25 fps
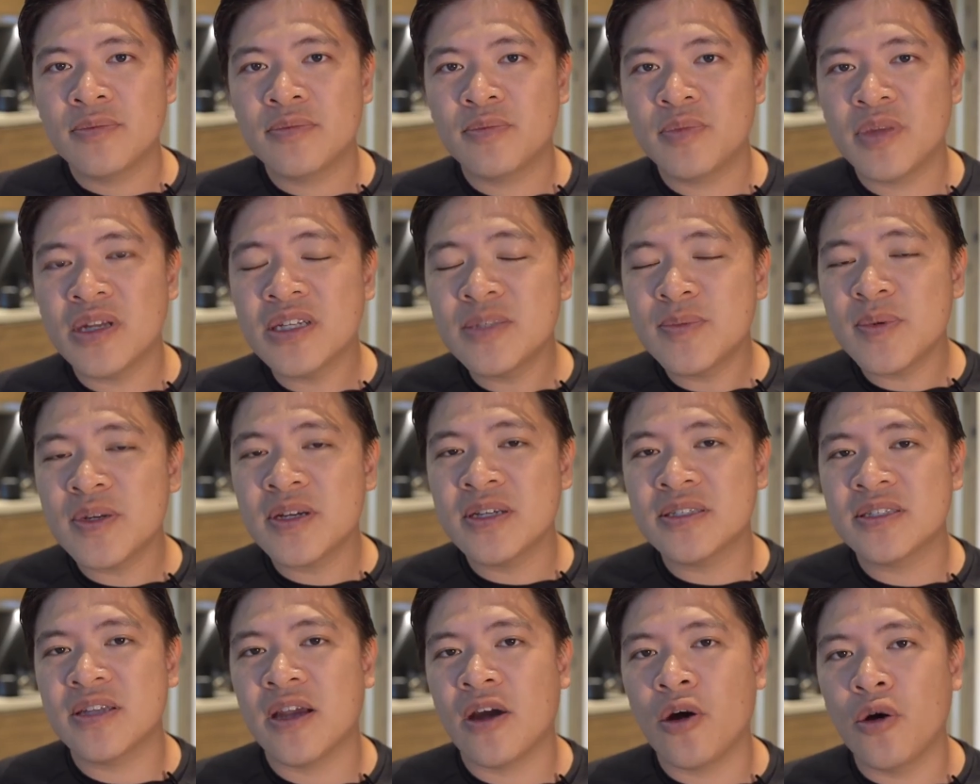just
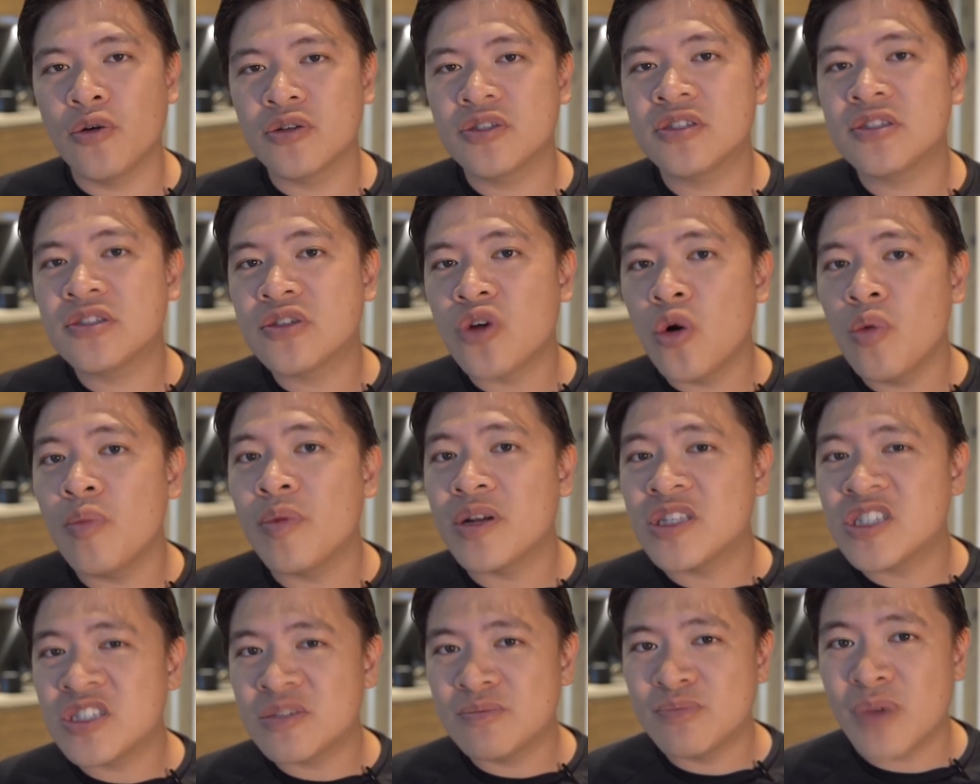because they hold so
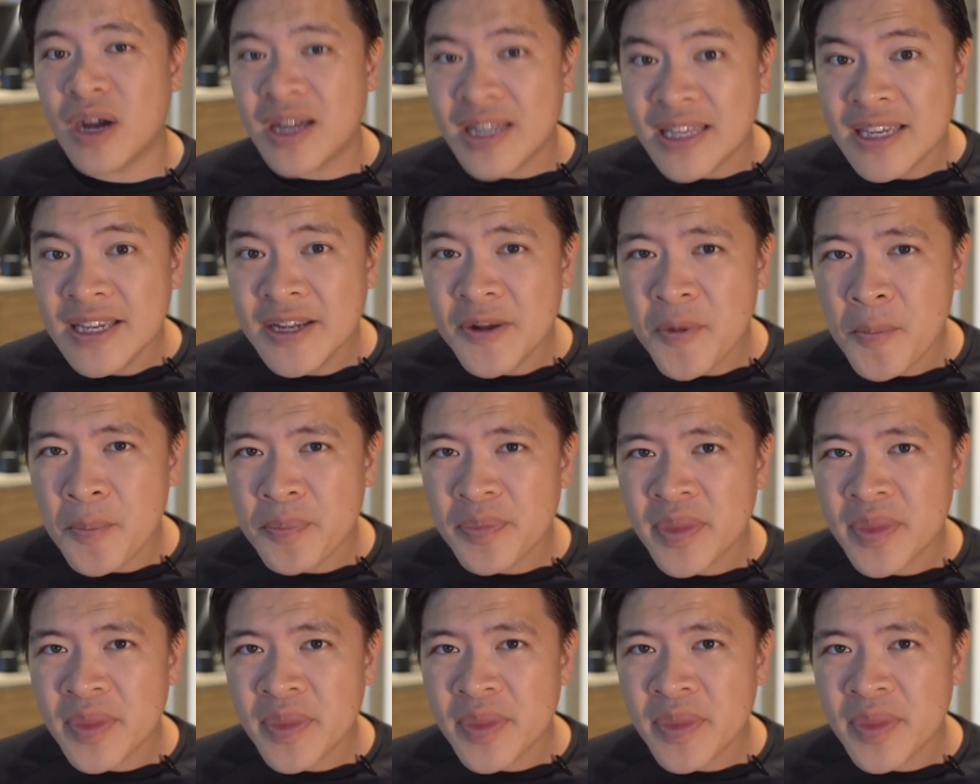much money,